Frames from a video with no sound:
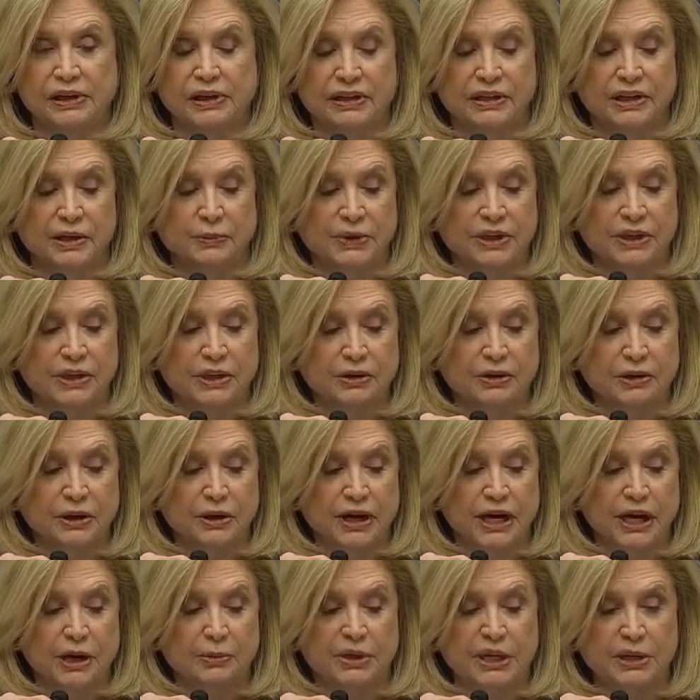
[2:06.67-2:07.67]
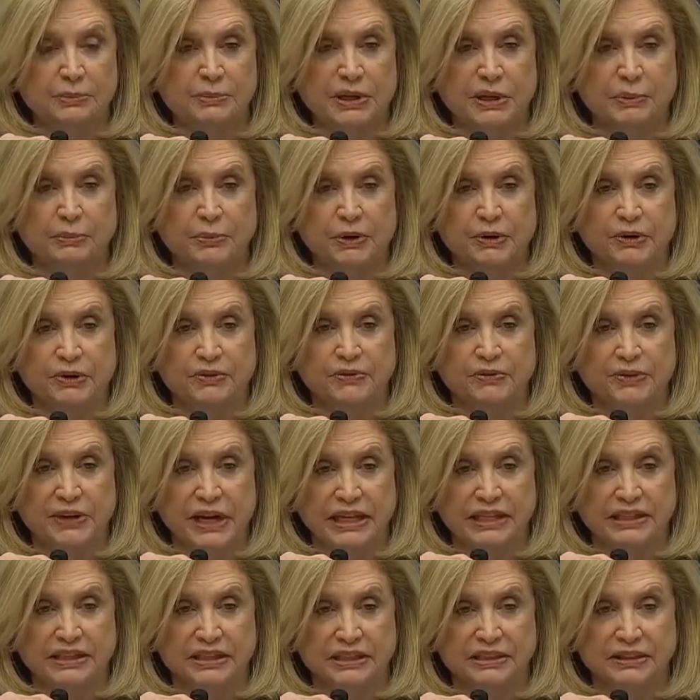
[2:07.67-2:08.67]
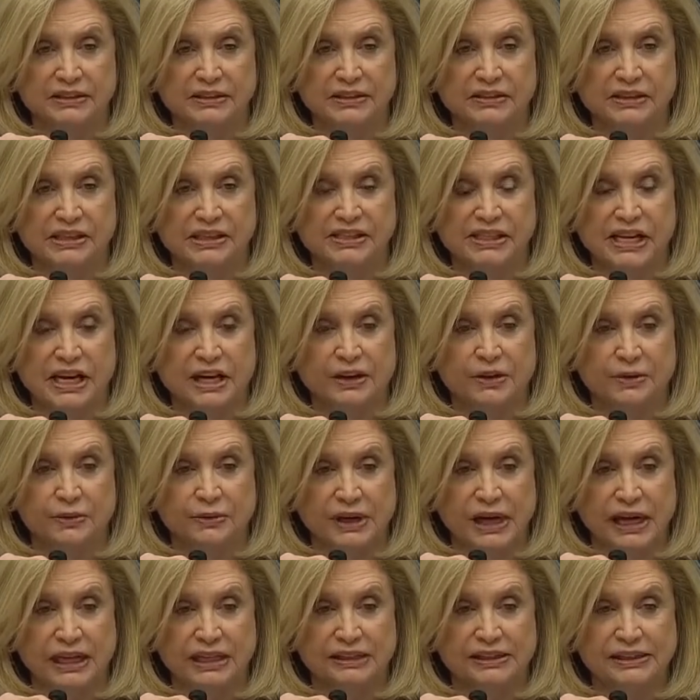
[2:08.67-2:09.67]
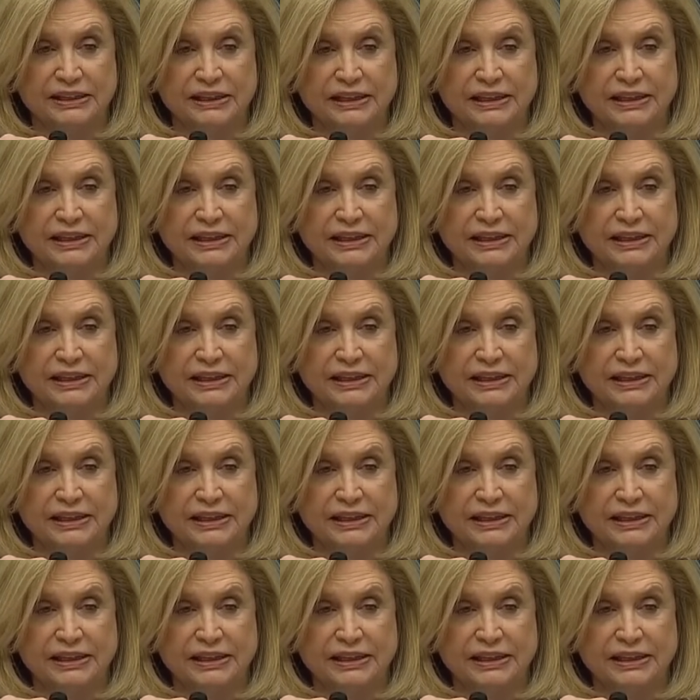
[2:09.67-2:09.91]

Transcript: then we don't know how many people are infected. Is that correct?